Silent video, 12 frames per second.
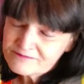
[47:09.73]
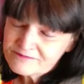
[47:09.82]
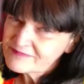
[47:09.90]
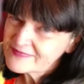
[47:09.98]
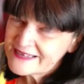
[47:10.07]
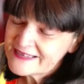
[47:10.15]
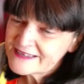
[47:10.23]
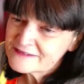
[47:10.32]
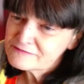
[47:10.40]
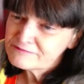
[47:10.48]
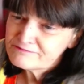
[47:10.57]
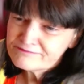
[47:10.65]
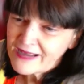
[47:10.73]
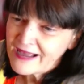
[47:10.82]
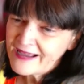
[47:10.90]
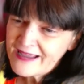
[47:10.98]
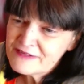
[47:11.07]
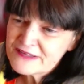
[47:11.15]
And
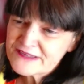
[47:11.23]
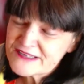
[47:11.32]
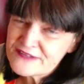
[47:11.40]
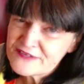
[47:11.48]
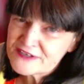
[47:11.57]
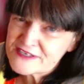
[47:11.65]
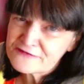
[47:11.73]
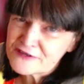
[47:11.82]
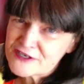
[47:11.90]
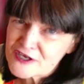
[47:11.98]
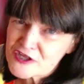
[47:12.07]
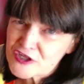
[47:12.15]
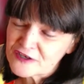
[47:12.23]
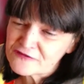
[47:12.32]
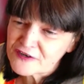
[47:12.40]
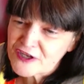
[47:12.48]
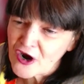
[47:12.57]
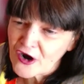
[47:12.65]
I haven't seen the definition of a
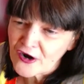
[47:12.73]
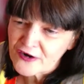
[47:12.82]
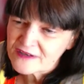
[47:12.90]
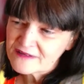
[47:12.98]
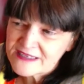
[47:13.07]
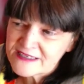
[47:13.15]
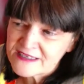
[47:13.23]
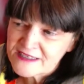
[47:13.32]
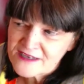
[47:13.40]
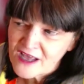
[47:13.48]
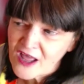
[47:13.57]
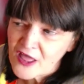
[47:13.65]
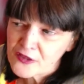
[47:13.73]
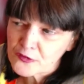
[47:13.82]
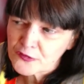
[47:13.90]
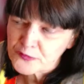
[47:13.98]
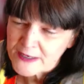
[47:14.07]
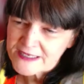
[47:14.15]
yard in
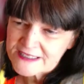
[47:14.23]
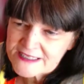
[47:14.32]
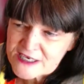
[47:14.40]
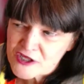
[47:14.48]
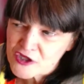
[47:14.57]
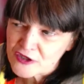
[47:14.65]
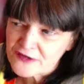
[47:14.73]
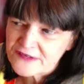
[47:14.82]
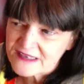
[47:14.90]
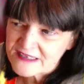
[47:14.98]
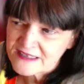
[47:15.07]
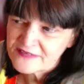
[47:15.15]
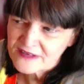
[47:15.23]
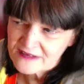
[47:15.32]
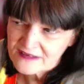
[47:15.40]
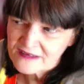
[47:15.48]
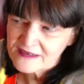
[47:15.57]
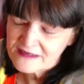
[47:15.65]
those regulations, in
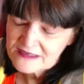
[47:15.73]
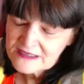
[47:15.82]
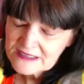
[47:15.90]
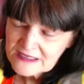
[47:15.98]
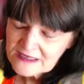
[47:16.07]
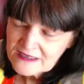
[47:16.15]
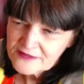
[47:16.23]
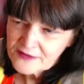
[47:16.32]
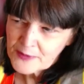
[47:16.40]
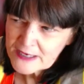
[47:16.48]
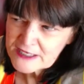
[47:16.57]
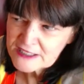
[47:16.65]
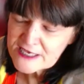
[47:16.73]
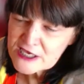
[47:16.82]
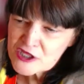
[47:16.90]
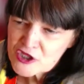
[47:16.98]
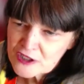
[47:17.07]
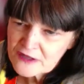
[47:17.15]
the
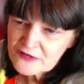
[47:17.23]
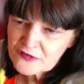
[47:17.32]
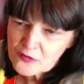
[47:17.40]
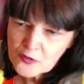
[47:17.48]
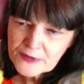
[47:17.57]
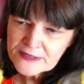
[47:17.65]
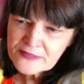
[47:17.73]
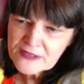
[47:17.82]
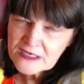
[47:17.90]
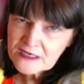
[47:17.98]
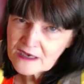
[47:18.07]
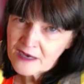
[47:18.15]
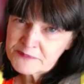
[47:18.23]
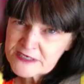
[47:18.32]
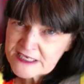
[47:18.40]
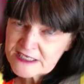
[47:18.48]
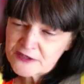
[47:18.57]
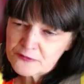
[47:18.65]
regulations or in the
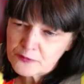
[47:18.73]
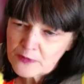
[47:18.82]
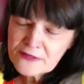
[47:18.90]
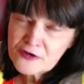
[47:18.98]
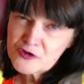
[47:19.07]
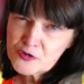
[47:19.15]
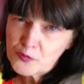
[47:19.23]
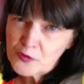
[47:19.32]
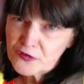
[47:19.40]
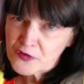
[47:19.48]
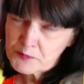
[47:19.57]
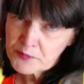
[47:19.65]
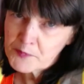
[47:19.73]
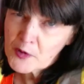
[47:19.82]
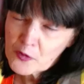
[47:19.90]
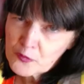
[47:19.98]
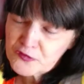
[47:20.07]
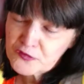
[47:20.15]
updated, in the new
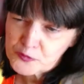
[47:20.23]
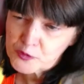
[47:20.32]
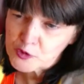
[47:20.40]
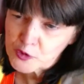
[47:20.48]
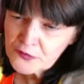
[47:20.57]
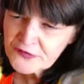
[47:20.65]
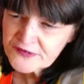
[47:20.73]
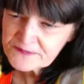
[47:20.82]
proposed rules.